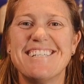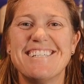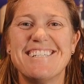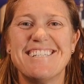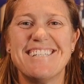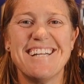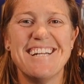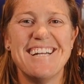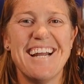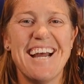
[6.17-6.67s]

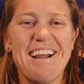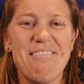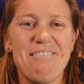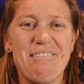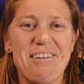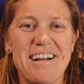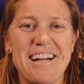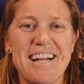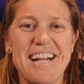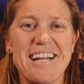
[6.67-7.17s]
Tonight,
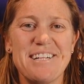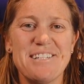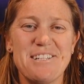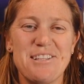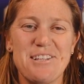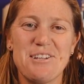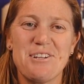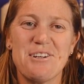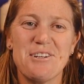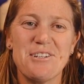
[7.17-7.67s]
we're going to get into
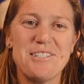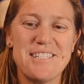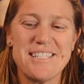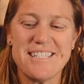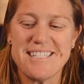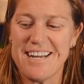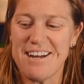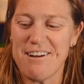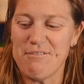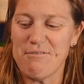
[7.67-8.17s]
the good
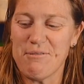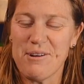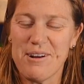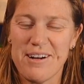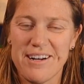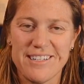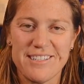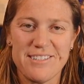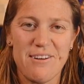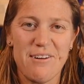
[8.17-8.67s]
stuff. We're
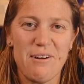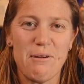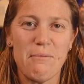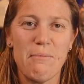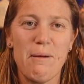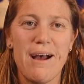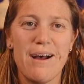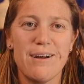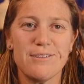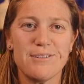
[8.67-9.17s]
going to talk
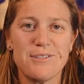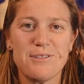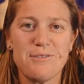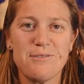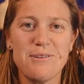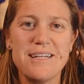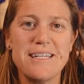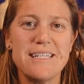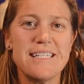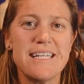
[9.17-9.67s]
about
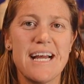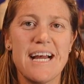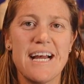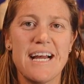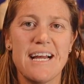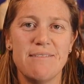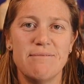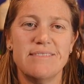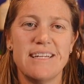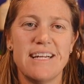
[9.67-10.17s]
screen
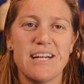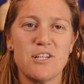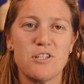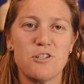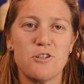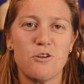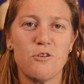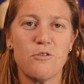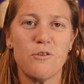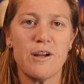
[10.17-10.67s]
time,
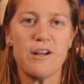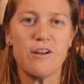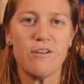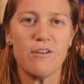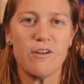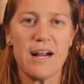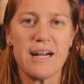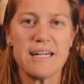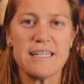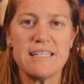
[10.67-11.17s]

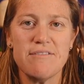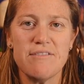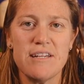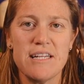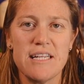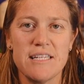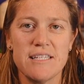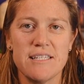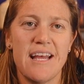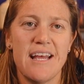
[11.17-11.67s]
extracurricular
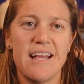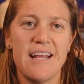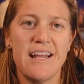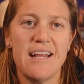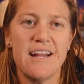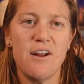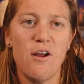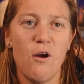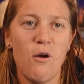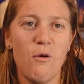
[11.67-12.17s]
activities,
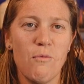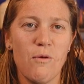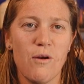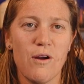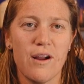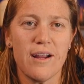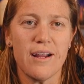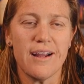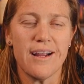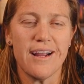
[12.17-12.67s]
and
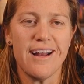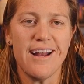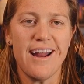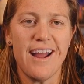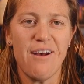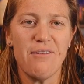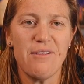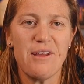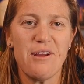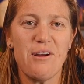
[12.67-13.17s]
homework, and
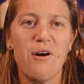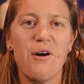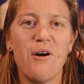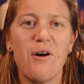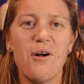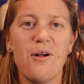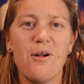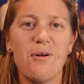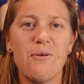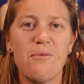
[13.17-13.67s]
how they
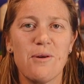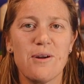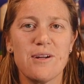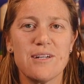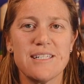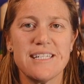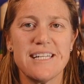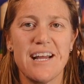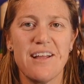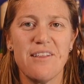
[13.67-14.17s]
all work
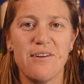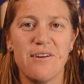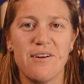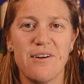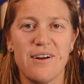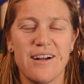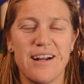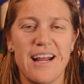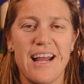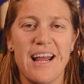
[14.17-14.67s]

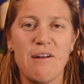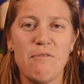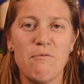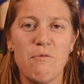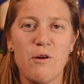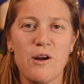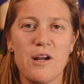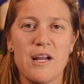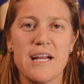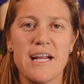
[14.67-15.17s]
together and
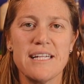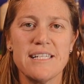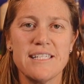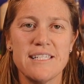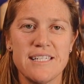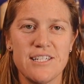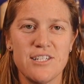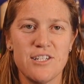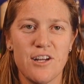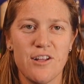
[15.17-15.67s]
work against
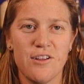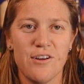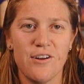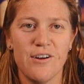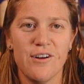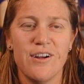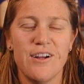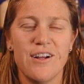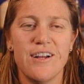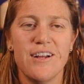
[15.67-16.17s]
each other.
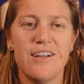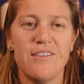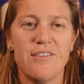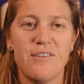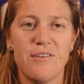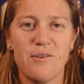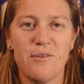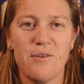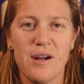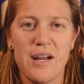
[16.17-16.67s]

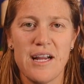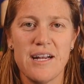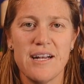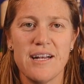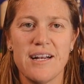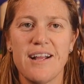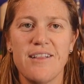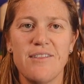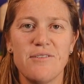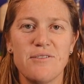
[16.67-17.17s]
They're great
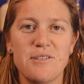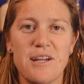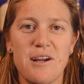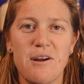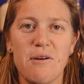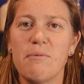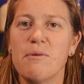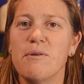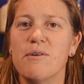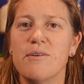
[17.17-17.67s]
and they're
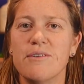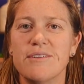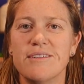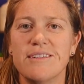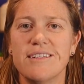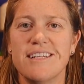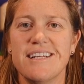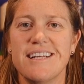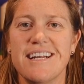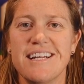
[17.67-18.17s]
terrible.
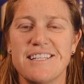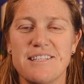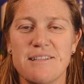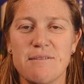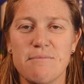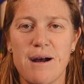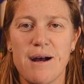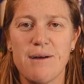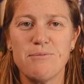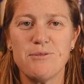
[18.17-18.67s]
It's the
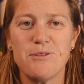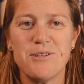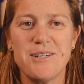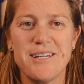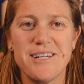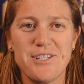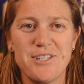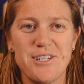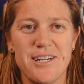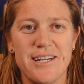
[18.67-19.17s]
Mom
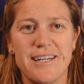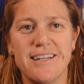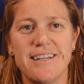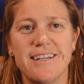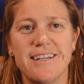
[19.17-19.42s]
Tradition.